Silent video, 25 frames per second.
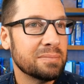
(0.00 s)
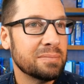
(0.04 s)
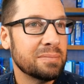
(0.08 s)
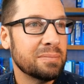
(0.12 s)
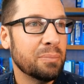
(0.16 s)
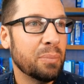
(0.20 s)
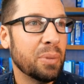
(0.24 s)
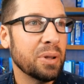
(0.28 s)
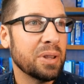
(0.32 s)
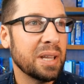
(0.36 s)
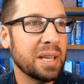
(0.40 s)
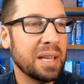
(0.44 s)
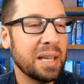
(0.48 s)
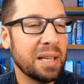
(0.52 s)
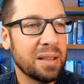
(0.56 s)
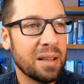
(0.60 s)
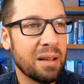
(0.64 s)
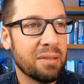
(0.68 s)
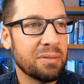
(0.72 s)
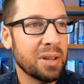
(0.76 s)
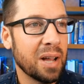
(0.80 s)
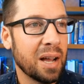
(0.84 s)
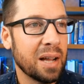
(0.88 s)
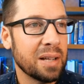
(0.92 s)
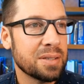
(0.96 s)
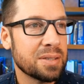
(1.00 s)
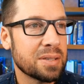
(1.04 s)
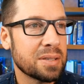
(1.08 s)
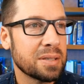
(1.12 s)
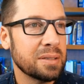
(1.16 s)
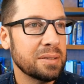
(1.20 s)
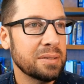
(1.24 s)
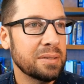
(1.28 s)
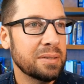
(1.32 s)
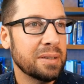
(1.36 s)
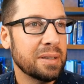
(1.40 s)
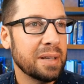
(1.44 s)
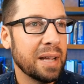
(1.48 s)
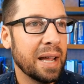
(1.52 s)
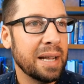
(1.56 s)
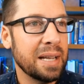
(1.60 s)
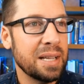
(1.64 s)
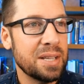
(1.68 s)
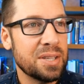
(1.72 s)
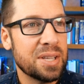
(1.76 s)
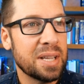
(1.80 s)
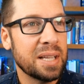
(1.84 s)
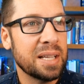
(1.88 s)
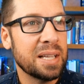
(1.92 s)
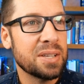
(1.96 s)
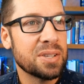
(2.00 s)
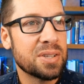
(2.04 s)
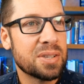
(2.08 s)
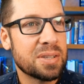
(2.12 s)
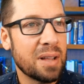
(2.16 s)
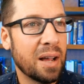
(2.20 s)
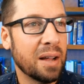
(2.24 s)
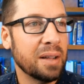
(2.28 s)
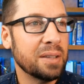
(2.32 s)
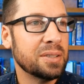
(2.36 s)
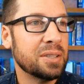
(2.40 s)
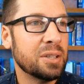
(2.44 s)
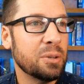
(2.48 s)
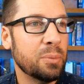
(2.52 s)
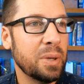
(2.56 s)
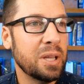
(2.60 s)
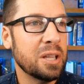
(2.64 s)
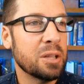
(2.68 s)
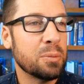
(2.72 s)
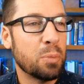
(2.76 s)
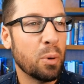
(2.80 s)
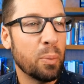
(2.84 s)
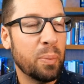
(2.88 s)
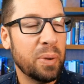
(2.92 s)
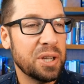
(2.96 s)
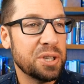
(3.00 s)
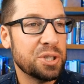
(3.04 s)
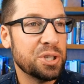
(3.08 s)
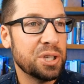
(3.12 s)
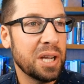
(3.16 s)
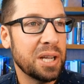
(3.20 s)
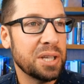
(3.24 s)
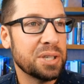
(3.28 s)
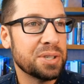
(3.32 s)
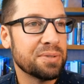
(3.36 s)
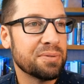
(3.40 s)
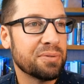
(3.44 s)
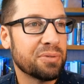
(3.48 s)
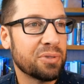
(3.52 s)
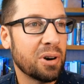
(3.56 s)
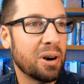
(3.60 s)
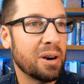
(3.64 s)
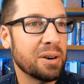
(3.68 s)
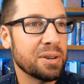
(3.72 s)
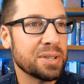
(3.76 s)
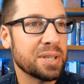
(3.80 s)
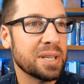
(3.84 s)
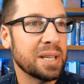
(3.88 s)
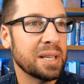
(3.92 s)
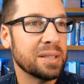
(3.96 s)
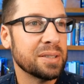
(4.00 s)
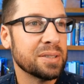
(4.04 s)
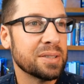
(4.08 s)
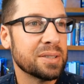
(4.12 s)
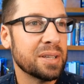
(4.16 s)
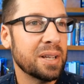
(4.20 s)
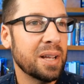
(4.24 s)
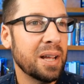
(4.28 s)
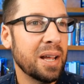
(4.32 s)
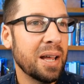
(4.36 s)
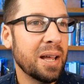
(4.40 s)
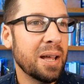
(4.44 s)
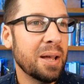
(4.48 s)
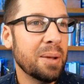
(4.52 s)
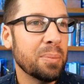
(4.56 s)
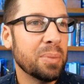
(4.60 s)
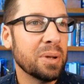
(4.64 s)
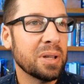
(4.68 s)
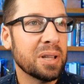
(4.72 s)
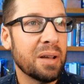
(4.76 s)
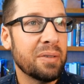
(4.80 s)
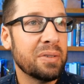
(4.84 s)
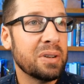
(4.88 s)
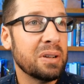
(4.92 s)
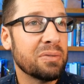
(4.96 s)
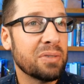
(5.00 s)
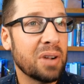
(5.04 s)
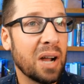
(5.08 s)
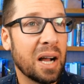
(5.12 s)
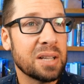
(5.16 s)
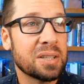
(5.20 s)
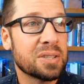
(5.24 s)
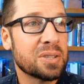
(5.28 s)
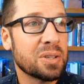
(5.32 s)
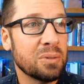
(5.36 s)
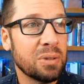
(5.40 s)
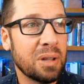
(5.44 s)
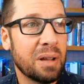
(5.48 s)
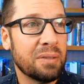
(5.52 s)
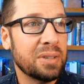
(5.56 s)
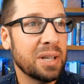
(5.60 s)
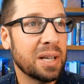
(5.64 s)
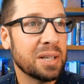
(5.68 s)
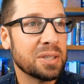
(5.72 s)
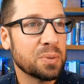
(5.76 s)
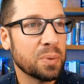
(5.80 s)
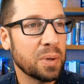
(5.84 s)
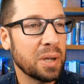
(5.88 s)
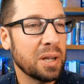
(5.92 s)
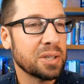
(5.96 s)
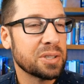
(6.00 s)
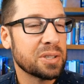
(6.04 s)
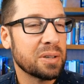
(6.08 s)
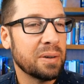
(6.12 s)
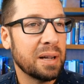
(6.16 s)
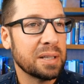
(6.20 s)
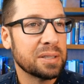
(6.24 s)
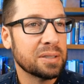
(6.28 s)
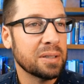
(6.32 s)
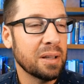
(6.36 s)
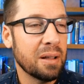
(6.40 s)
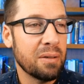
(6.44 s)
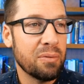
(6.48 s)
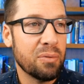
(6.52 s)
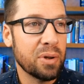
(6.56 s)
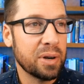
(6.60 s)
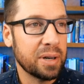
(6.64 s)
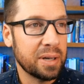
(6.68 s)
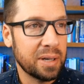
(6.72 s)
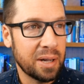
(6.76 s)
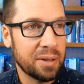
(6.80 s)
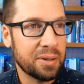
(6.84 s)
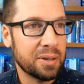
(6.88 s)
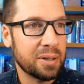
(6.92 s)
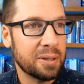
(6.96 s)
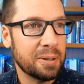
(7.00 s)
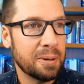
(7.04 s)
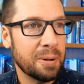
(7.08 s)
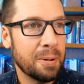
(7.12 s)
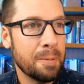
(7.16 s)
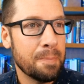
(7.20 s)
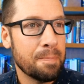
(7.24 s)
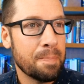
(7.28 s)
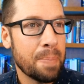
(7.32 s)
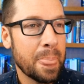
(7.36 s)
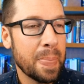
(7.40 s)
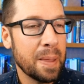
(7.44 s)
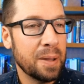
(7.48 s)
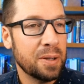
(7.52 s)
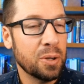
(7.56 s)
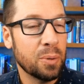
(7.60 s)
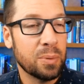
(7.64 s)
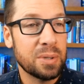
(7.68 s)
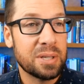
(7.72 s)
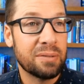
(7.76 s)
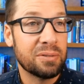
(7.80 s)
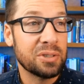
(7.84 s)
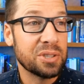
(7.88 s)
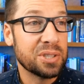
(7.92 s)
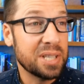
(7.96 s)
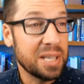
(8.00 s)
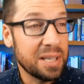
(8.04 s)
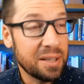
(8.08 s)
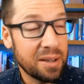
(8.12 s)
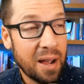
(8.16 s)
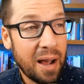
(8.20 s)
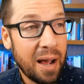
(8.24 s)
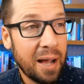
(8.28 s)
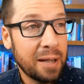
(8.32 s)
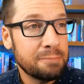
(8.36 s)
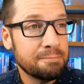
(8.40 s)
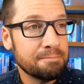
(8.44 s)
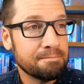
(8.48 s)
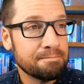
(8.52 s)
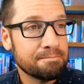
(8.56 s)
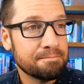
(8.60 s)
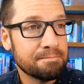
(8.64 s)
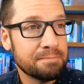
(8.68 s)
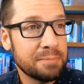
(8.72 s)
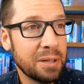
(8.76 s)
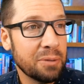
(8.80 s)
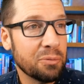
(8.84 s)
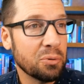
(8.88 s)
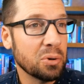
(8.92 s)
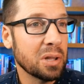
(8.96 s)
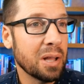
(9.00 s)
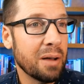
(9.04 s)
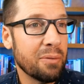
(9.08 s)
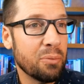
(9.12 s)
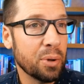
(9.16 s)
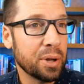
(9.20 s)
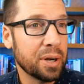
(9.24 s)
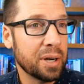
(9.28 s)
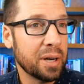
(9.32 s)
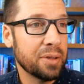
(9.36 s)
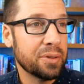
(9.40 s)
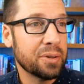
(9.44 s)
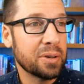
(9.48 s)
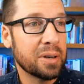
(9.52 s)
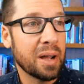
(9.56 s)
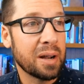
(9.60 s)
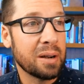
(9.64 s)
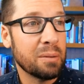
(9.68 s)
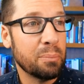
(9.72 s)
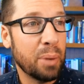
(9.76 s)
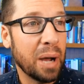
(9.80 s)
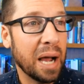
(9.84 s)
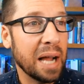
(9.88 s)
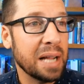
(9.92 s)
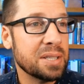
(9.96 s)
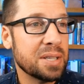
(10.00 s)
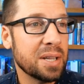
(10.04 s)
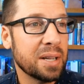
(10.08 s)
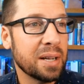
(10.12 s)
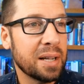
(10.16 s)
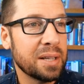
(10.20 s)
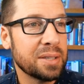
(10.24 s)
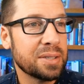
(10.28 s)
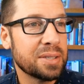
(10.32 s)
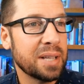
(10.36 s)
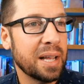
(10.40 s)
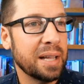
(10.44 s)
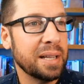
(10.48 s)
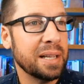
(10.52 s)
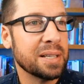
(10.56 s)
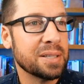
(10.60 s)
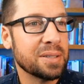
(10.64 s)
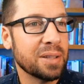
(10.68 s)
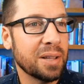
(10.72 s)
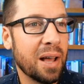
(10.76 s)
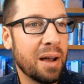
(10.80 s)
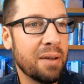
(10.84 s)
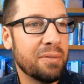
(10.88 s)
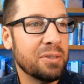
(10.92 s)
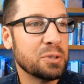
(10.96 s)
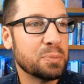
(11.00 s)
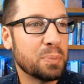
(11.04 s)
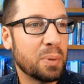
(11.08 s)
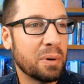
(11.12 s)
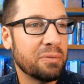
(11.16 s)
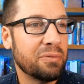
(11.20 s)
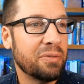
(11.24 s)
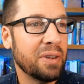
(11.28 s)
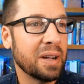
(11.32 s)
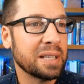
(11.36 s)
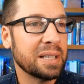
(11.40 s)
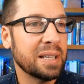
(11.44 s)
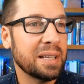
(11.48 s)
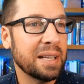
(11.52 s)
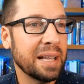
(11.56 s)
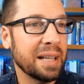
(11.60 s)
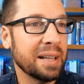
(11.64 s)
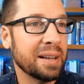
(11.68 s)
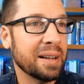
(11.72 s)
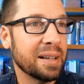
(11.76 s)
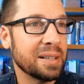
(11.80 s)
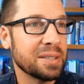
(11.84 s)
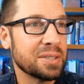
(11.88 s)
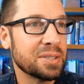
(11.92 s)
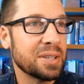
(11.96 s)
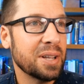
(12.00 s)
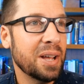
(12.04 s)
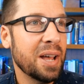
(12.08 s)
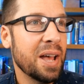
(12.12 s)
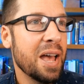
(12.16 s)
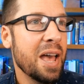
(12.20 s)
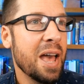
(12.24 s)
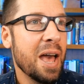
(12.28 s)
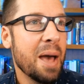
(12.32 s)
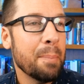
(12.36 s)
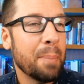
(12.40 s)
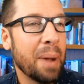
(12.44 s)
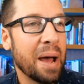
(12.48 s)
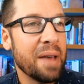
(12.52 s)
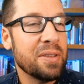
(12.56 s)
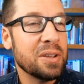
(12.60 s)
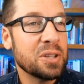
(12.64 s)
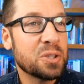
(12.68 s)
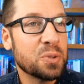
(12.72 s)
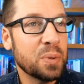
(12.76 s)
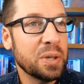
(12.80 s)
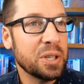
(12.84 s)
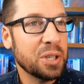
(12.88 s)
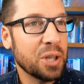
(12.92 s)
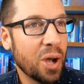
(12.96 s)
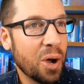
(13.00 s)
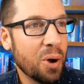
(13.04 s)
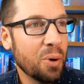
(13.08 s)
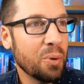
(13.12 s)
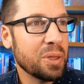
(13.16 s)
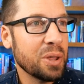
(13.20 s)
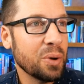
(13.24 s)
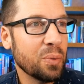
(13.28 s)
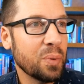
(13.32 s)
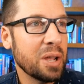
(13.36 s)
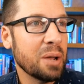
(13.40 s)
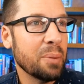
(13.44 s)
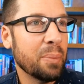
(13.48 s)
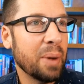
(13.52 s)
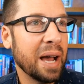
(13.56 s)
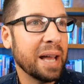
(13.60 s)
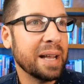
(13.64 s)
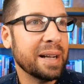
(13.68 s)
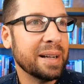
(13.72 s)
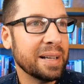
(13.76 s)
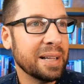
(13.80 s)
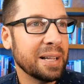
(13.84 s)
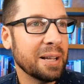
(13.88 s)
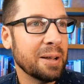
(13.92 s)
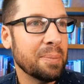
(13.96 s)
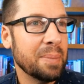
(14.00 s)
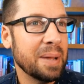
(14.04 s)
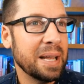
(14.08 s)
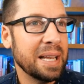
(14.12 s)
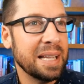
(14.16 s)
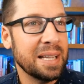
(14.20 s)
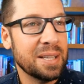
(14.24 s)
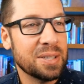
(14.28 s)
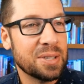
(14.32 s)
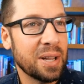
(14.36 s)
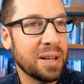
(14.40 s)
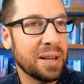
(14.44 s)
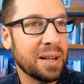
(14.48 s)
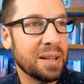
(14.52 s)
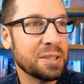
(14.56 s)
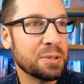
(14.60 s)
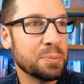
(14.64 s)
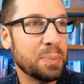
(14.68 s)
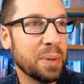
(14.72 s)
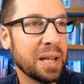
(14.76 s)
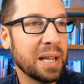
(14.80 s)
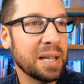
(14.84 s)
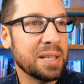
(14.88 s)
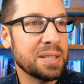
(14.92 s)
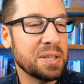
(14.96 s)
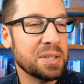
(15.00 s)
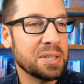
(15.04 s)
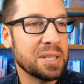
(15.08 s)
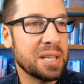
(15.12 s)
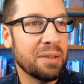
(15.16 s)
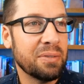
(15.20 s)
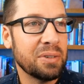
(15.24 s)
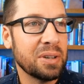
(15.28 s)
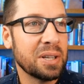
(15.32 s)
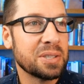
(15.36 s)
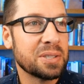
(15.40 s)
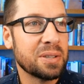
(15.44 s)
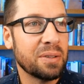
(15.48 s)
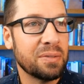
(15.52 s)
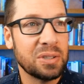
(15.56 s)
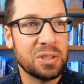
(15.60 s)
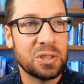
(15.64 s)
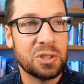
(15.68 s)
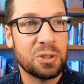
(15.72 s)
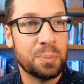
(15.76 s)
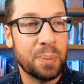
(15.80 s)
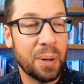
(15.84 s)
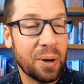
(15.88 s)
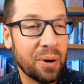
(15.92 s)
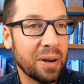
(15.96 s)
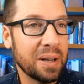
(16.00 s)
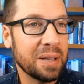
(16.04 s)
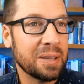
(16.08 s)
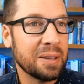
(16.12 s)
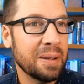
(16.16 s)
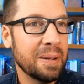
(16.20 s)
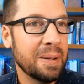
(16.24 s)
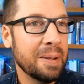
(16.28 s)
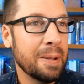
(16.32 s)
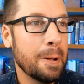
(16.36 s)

but that he loved us. And he sent his Son to be the propitiation for our sins. Beloved, if God so loved us, we also ought to love one another. No one's ever seen God. If we love one another, God abides in us, and his love is perfected in us. By this we know that we abide in him, and he's in us, because he's given us of his Spirit.